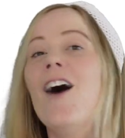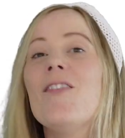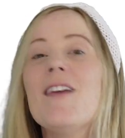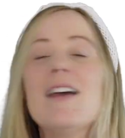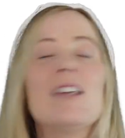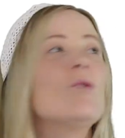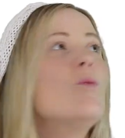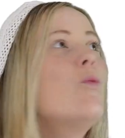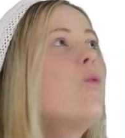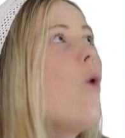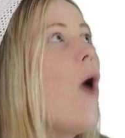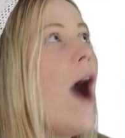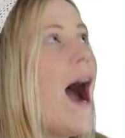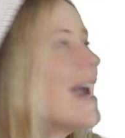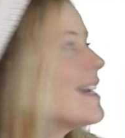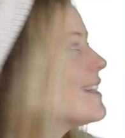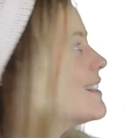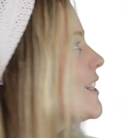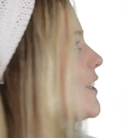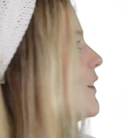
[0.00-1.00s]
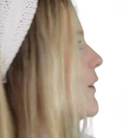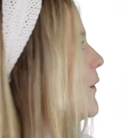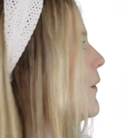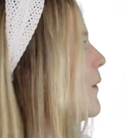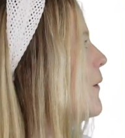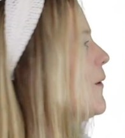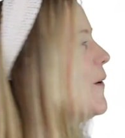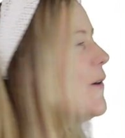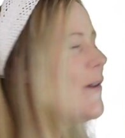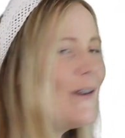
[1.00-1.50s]
There's white
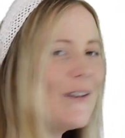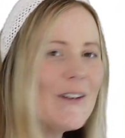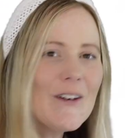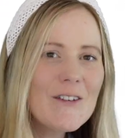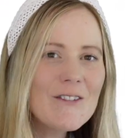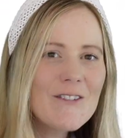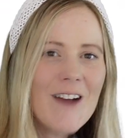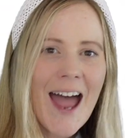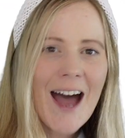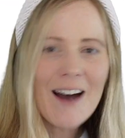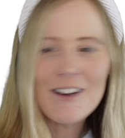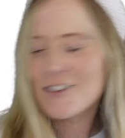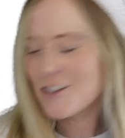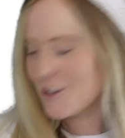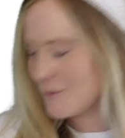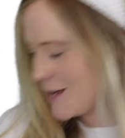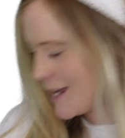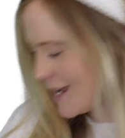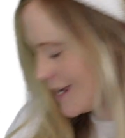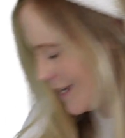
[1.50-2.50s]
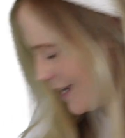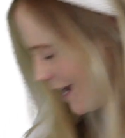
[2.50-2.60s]
all around me.